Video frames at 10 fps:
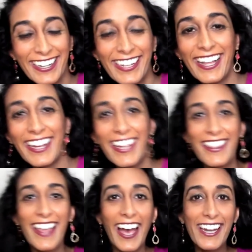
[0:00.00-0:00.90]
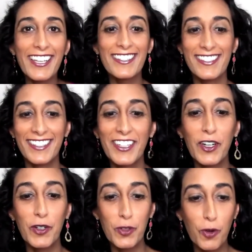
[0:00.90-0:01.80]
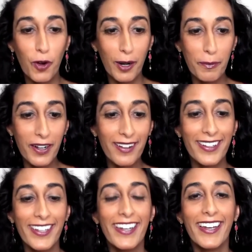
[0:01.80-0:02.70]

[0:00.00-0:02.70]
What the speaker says: Like that is, normal,